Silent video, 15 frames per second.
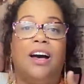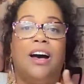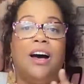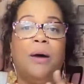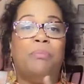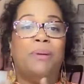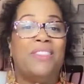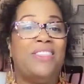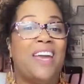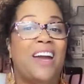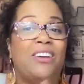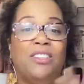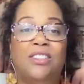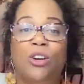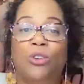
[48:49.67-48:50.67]
But
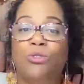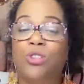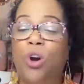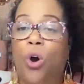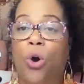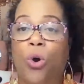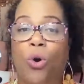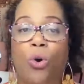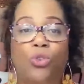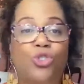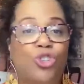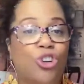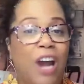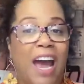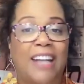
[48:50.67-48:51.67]
those all
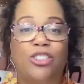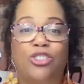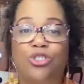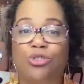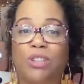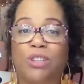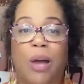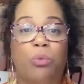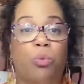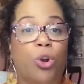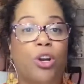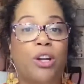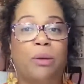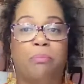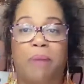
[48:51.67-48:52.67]
tried and true, like
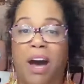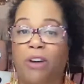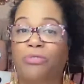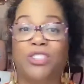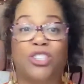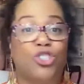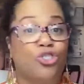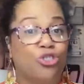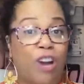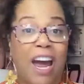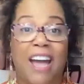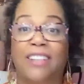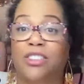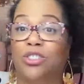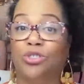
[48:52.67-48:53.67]
word of mouth is
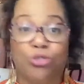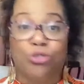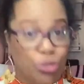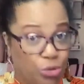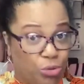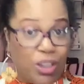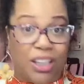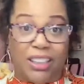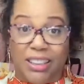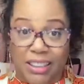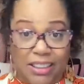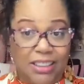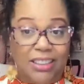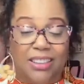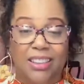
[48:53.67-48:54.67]
tried and true,
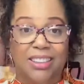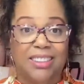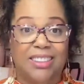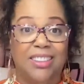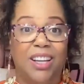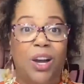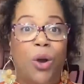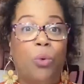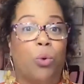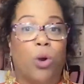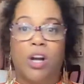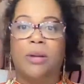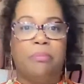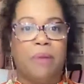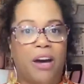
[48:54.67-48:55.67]
honey.
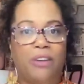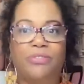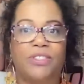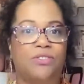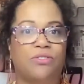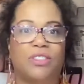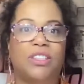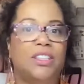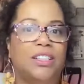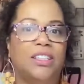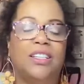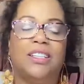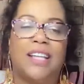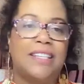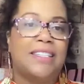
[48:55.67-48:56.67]
Word of mouth is really
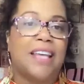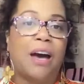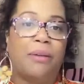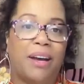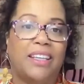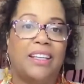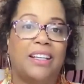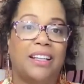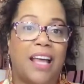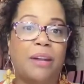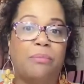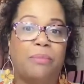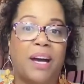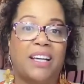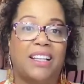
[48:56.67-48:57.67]
good. That's how I get a
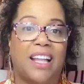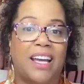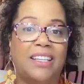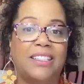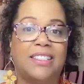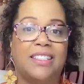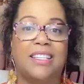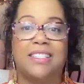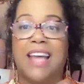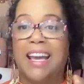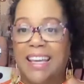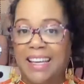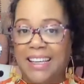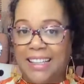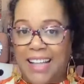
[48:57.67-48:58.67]
lot of my clients, because
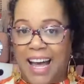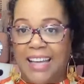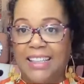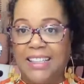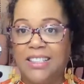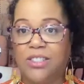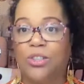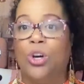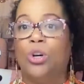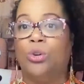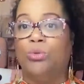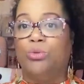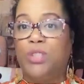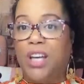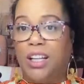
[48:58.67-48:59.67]
I get clients
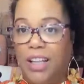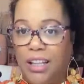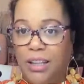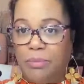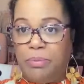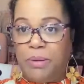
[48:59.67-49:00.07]
who tell other